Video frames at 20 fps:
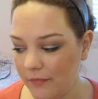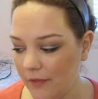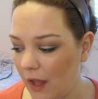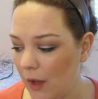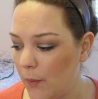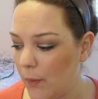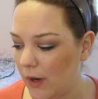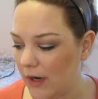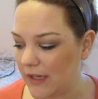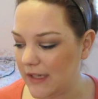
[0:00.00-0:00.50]

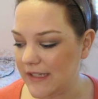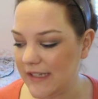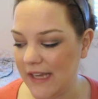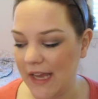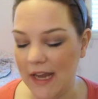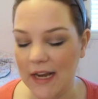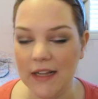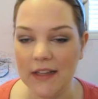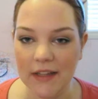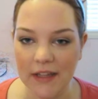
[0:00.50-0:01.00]
wanted to
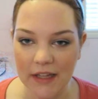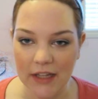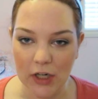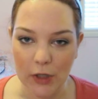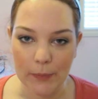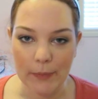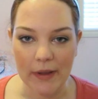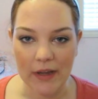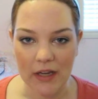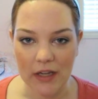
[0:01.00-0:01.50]
get a
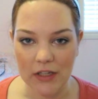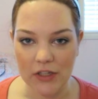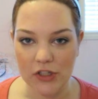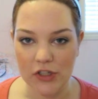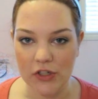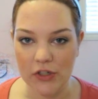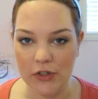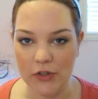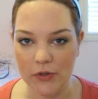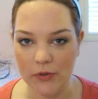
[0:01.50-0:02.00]
little bit
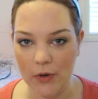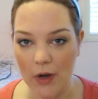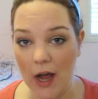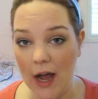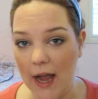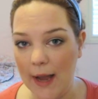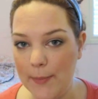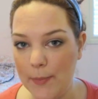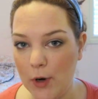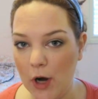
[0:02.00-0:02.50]
into
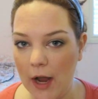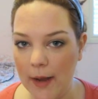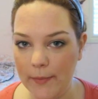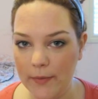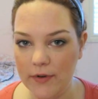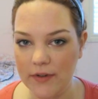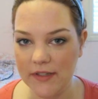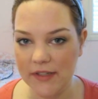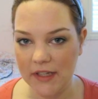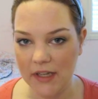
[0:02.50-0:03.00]
eye
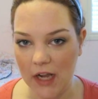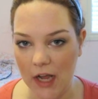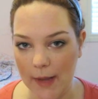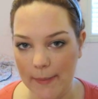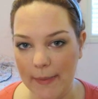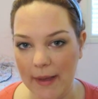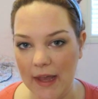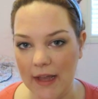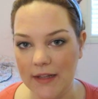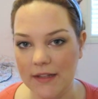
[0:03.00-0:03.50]
primers and eye
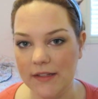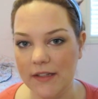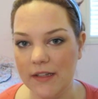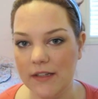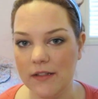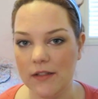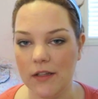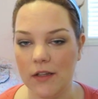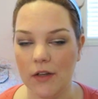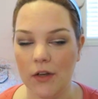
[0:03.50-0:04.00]

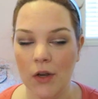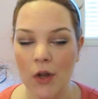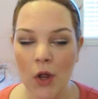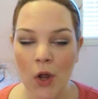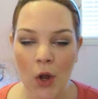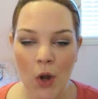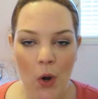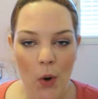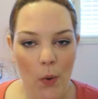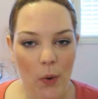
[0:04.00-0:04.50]
bases and
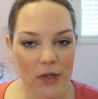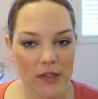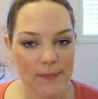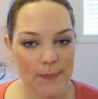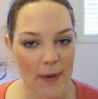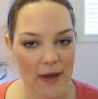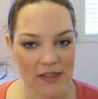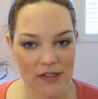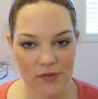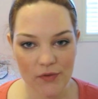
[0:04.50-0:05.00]
what's
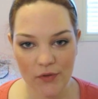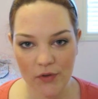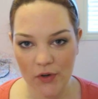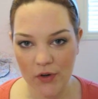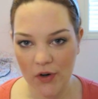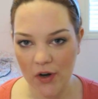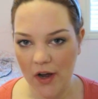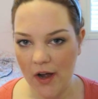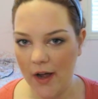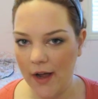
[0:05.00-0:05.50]
best for
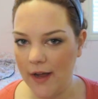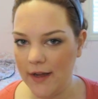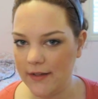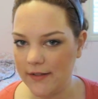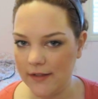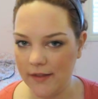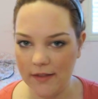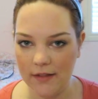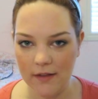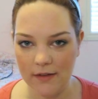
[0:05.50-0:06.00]
your
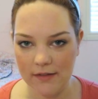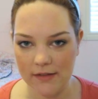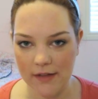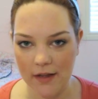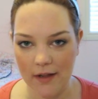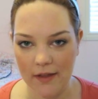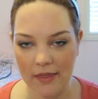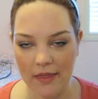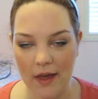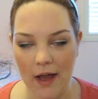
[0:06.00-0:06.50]
eyes and things
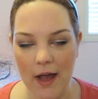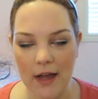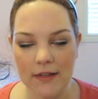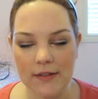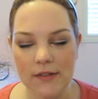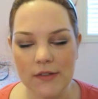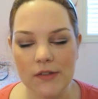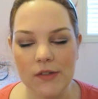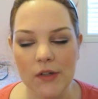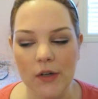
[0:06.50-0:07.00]
like that.
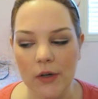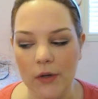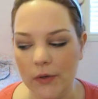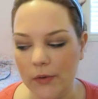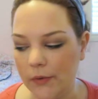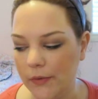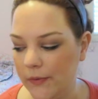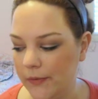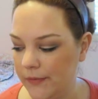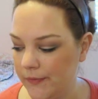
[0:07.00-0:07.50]

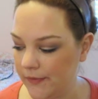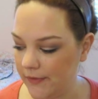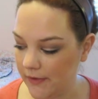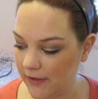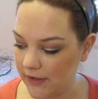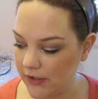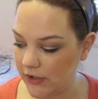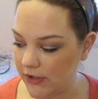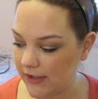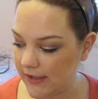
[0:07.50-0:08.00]
So
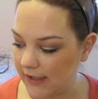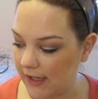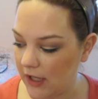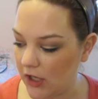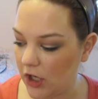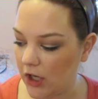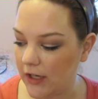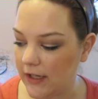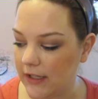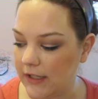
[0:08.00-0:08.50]
let's just get
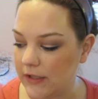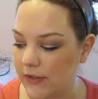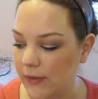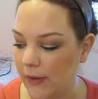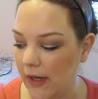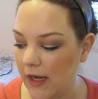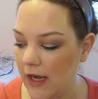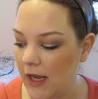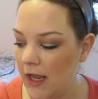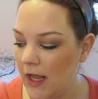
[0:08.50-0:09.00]
on into
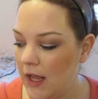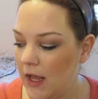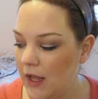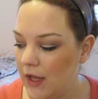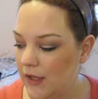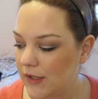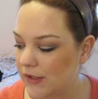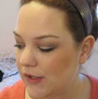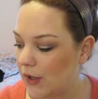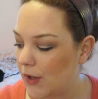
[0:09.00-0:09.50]
it.
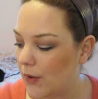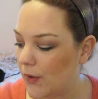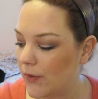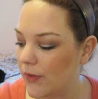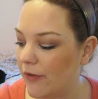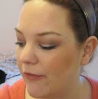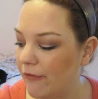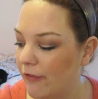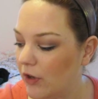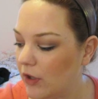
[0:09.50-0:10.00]
So
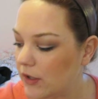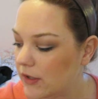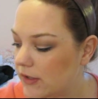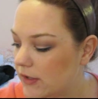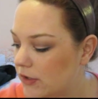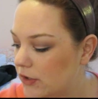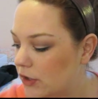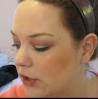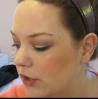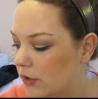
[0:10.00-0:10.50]
the
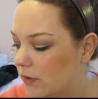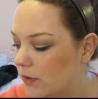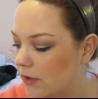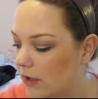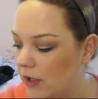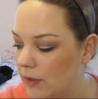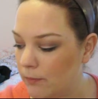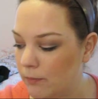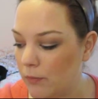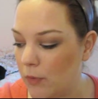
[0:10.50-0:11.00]
first two
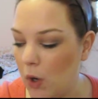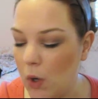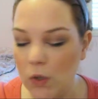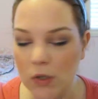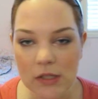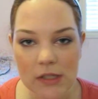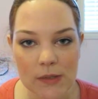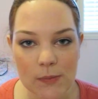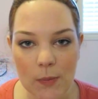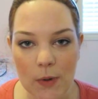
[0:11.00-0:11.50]
that
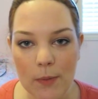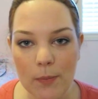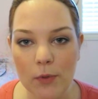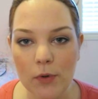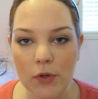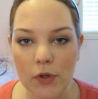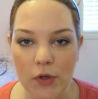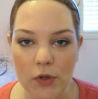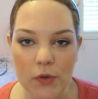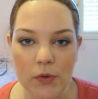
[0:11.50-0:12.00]
most
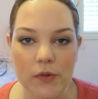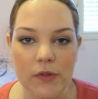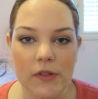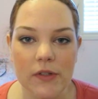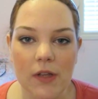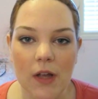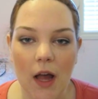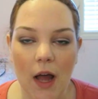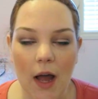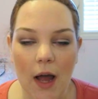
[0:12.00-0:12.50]
people
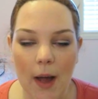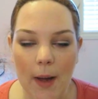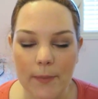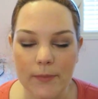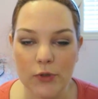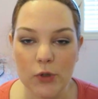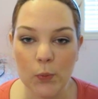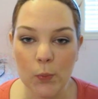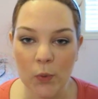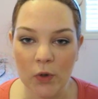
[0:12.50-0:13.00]
use
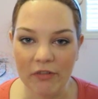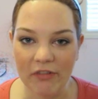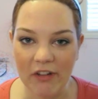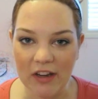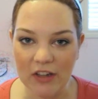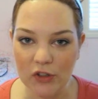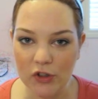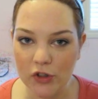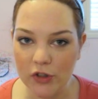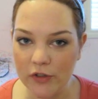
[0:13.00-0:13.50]
to
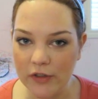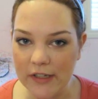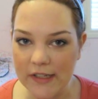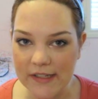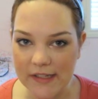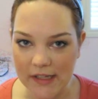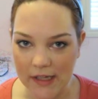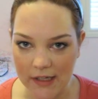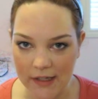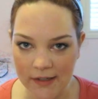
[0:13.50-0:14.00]
prevent
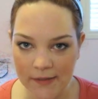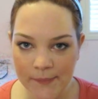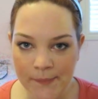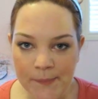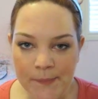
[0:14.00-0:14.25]
creasing